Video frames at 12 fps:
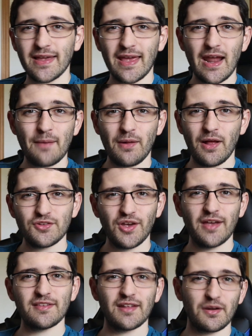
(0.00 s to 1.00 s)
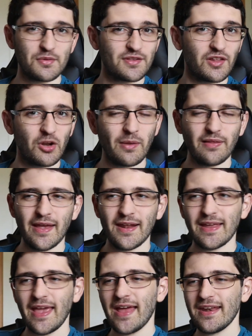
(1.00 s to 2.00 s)
Again, I apologize that it was a little bit late
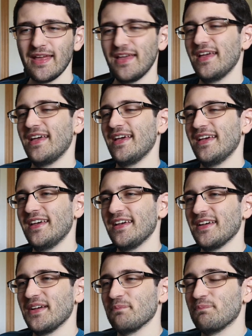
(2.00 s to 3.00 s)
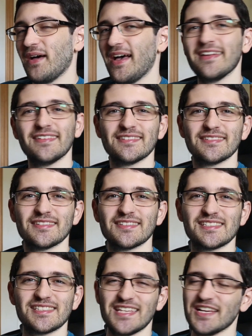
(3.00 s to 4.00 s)
again but
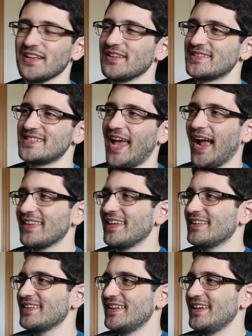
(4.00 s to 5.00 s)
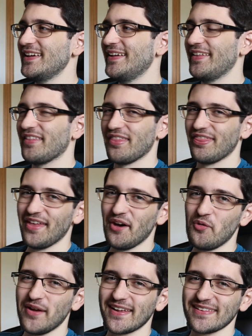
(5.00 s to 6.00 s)
still technically
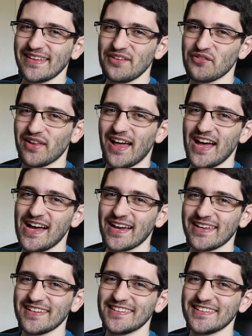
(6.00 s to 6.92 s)
the weekly vlog.